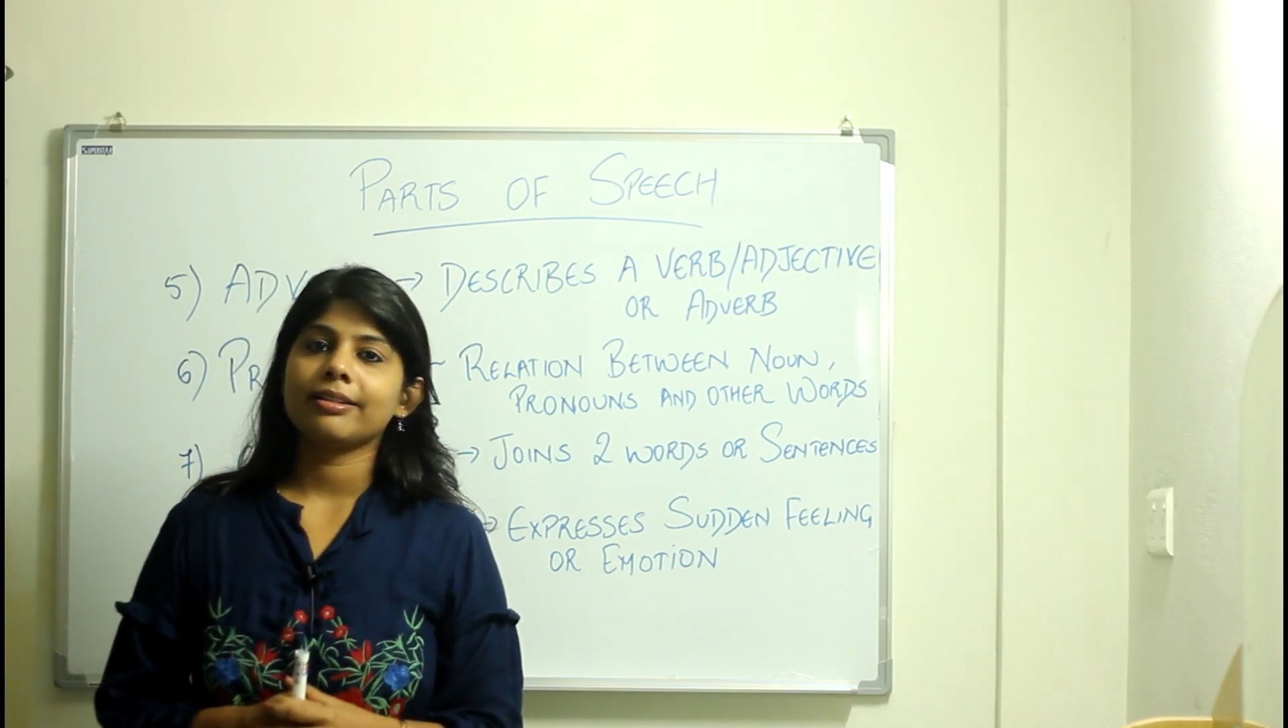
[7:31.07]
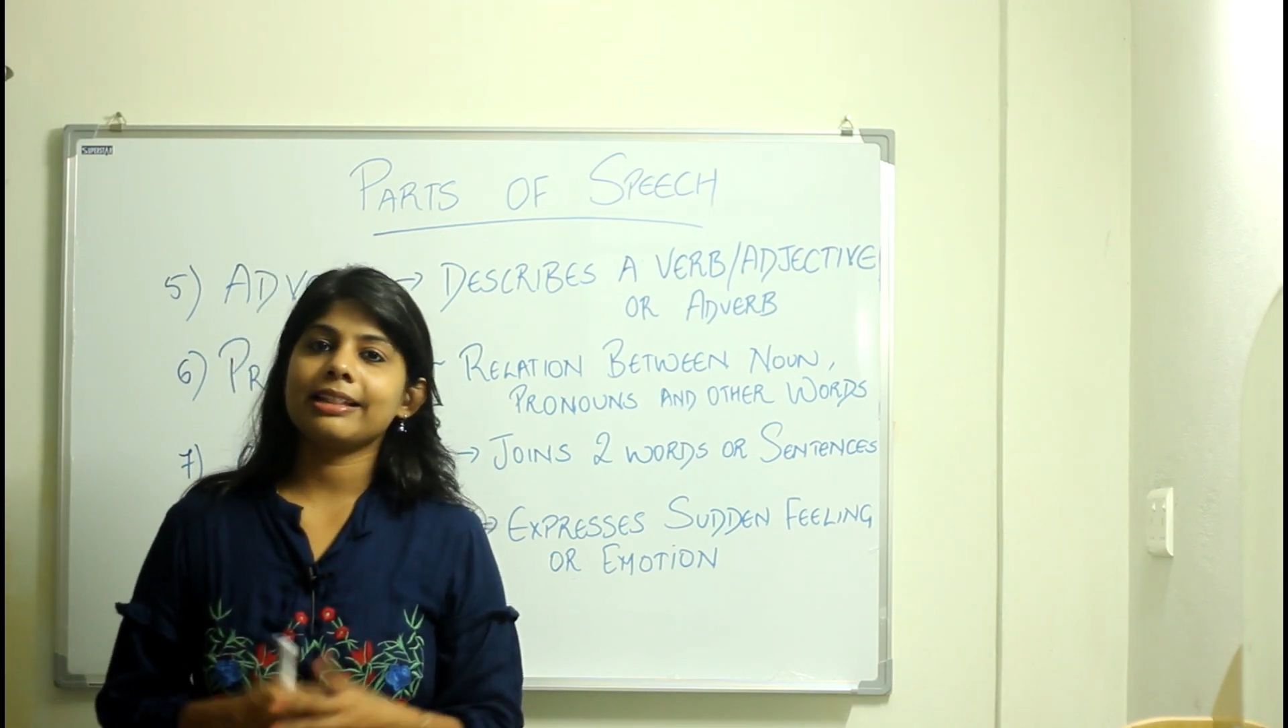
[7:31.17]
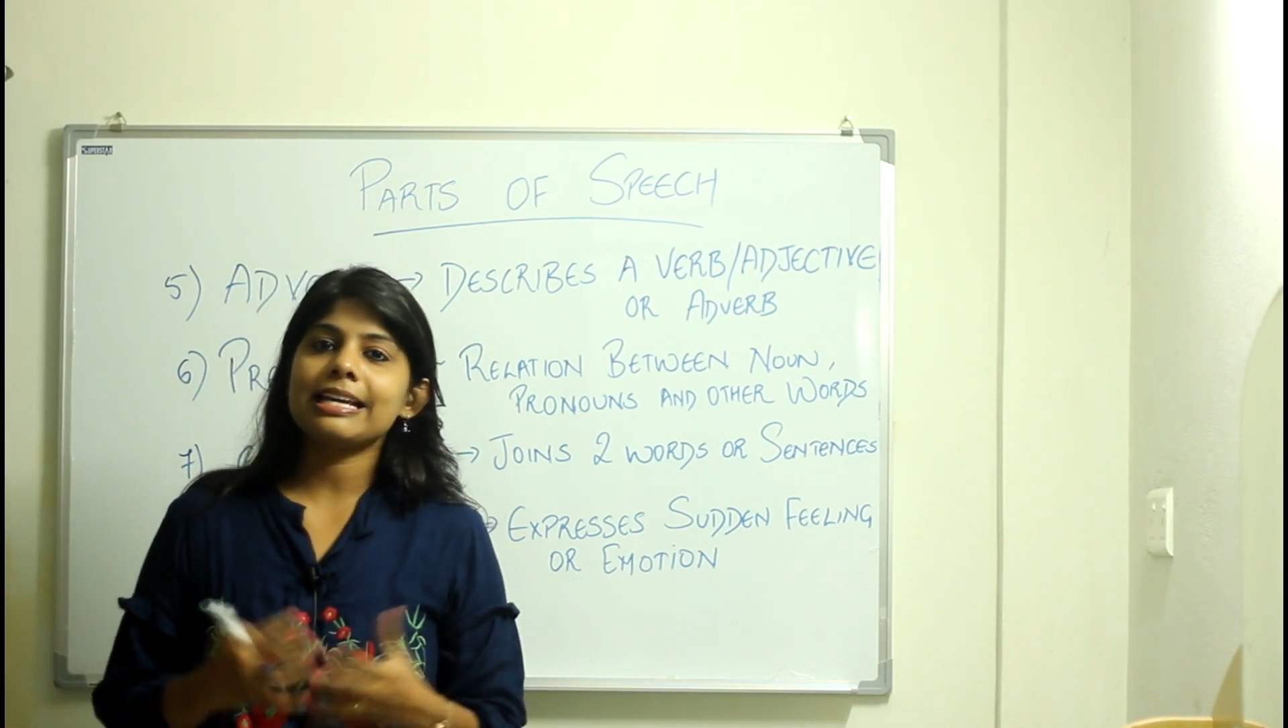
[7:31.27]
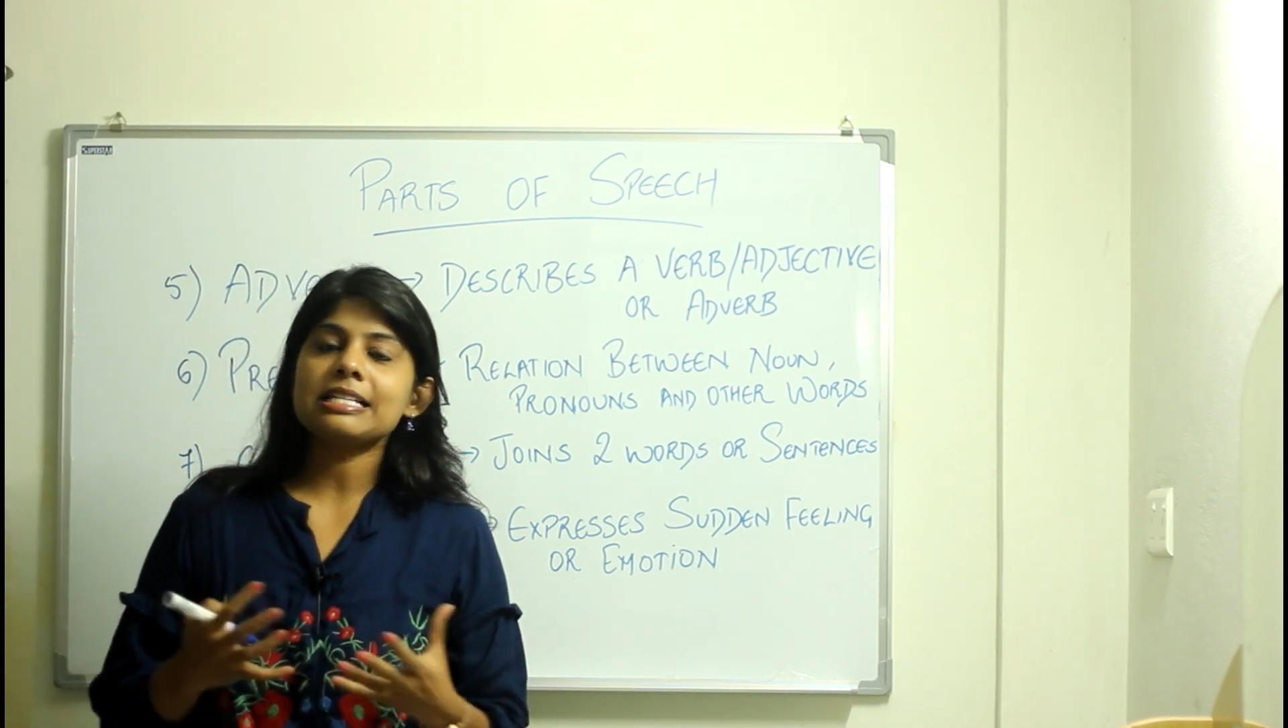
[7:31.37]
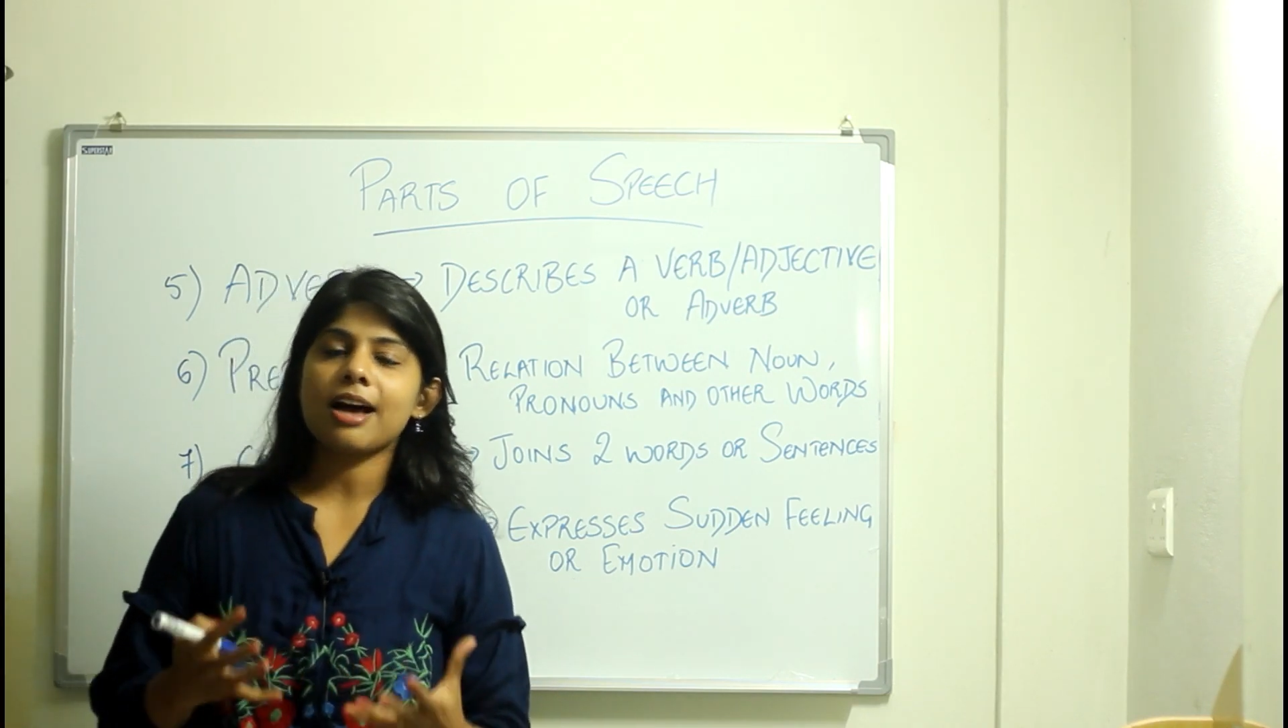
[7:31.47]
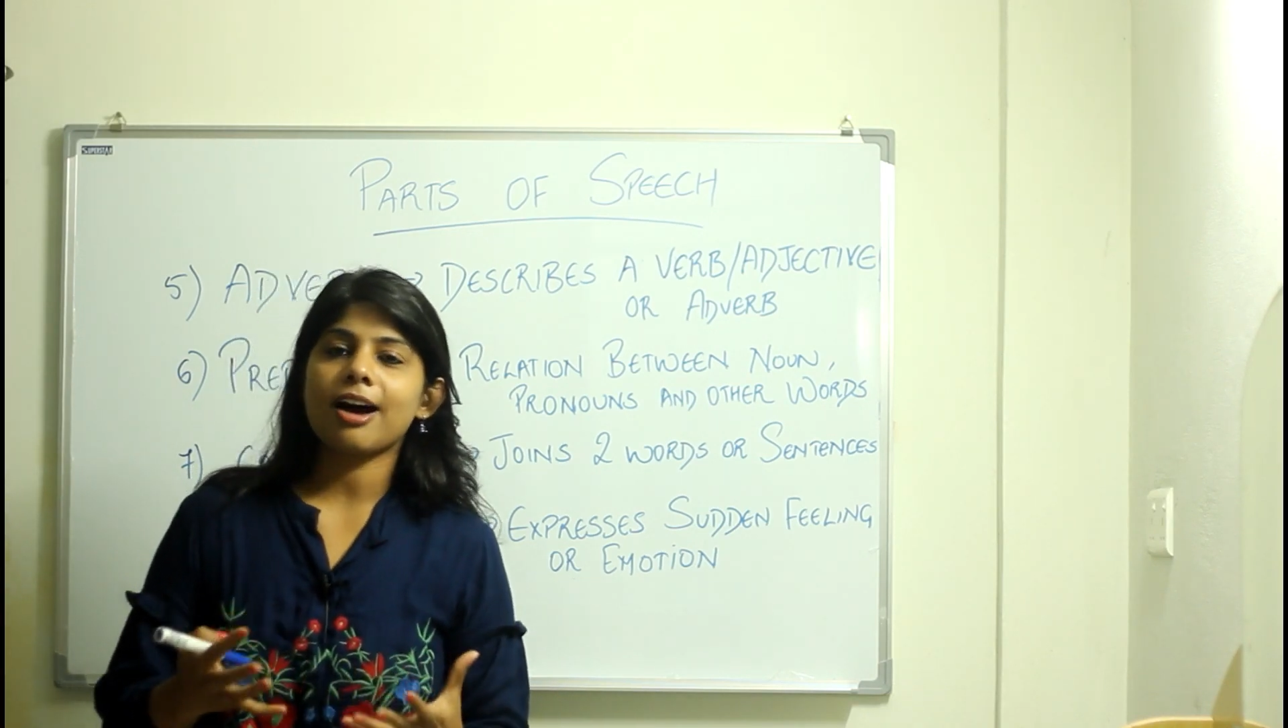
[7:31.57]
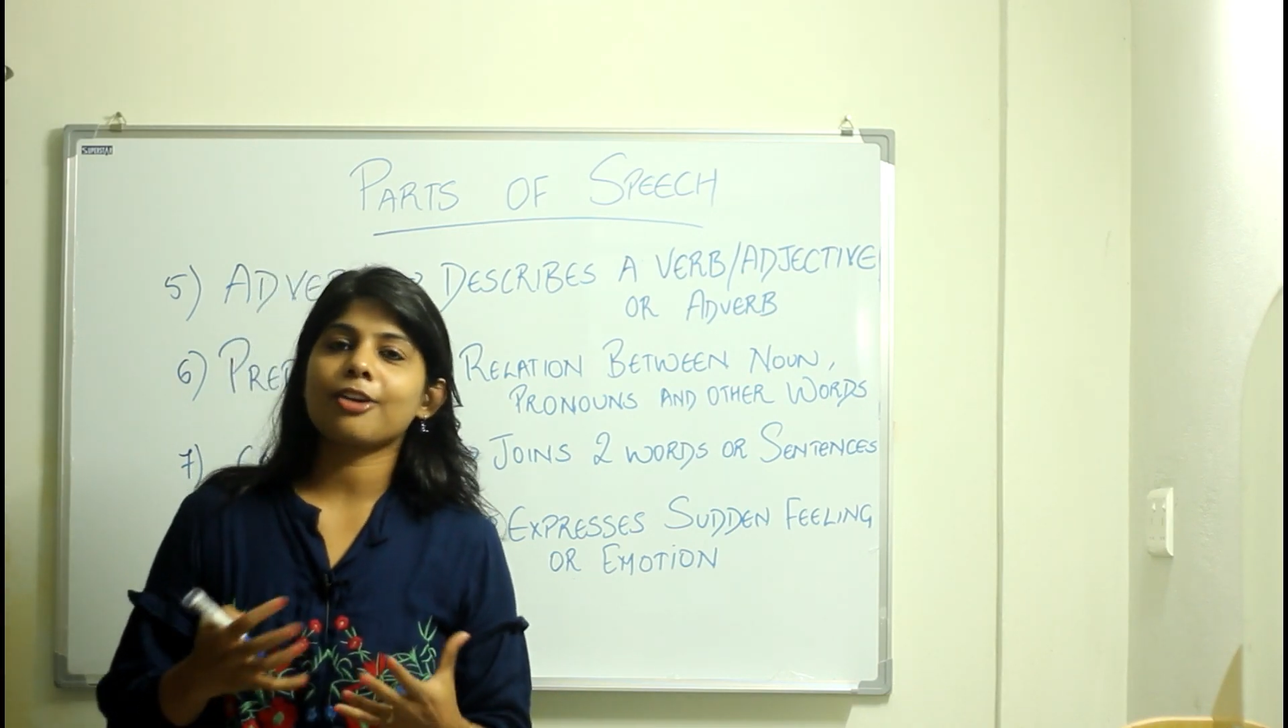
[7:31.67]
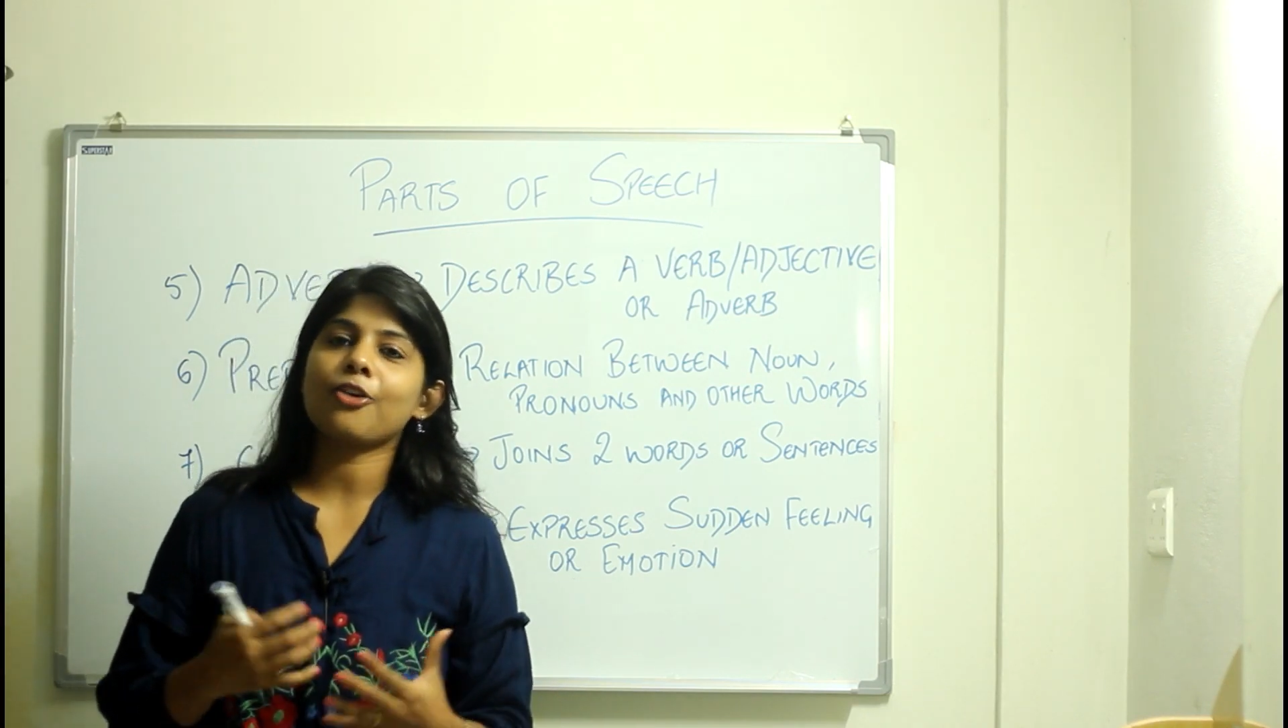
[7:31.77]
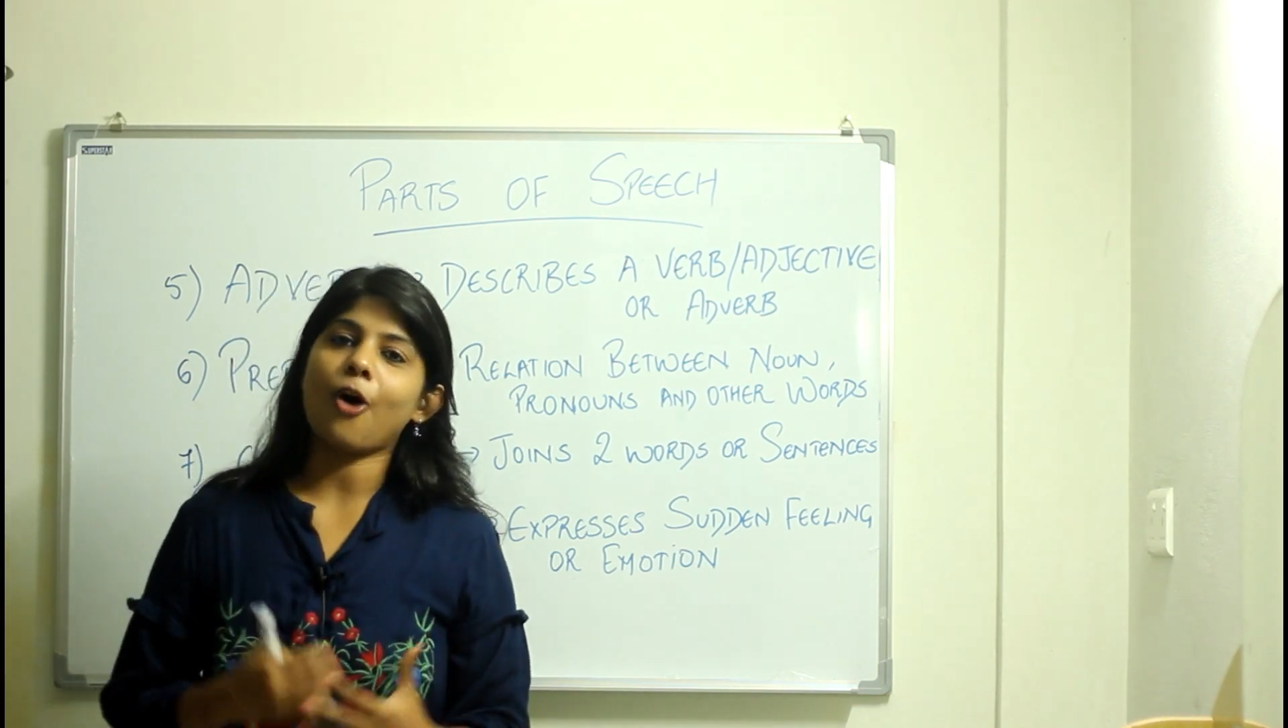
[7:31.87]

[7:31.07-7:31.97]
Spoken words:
These are